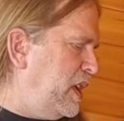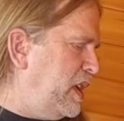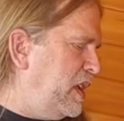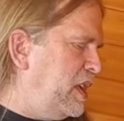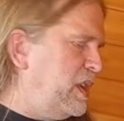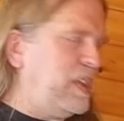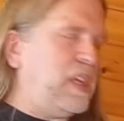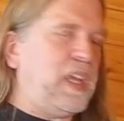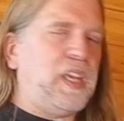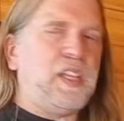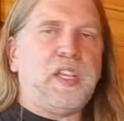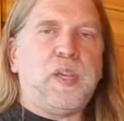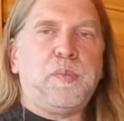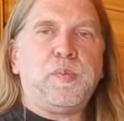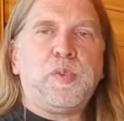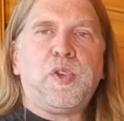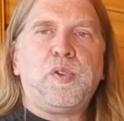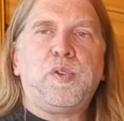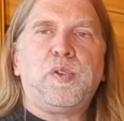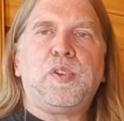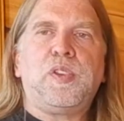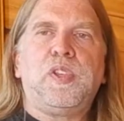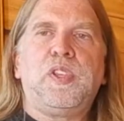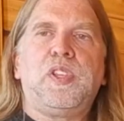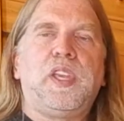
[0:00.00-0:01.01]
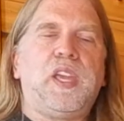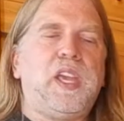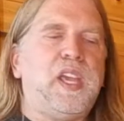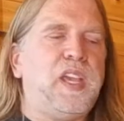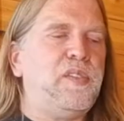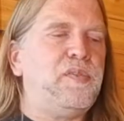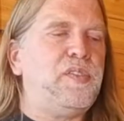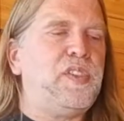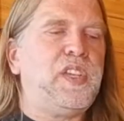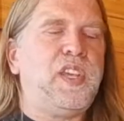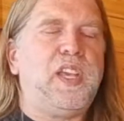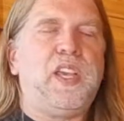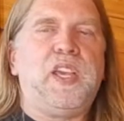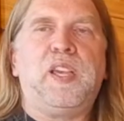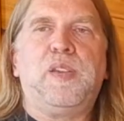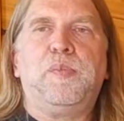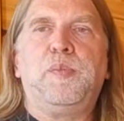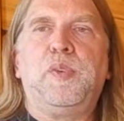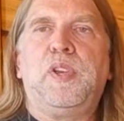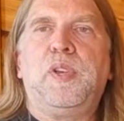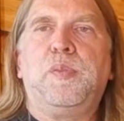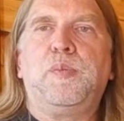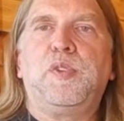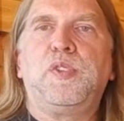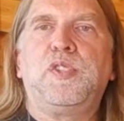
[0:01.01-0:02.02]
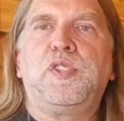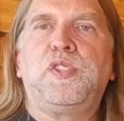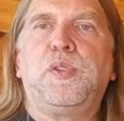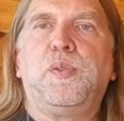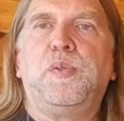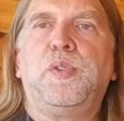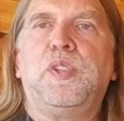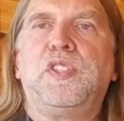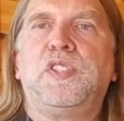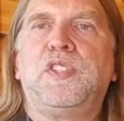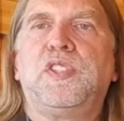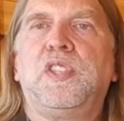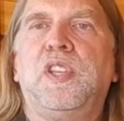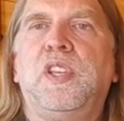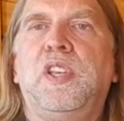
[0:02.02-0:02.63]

and I'm going to have tab, I'm going to show this